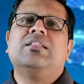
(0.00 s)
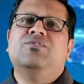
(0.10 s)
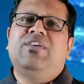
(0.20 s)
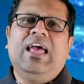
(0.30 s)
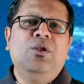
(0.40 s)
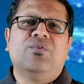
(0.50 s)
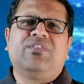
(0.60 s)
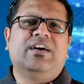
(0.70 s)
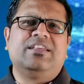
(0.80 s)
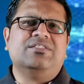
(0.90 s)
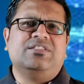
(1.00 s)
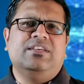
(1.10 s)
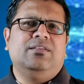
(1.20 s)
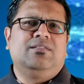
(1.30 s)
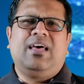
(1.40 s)
The value of
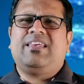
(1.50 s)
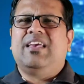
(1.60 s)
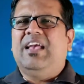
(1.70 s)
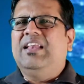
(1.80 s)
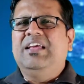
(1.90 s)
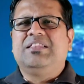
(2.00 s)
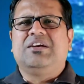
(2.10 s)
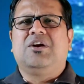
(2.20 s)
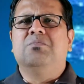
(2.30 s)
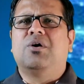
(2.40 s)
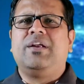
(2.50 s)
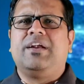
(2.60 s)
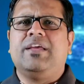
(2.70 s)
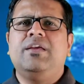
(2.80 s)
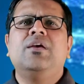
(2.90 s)
currency, like any other
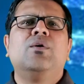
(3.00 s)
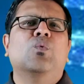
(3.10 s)
commodity,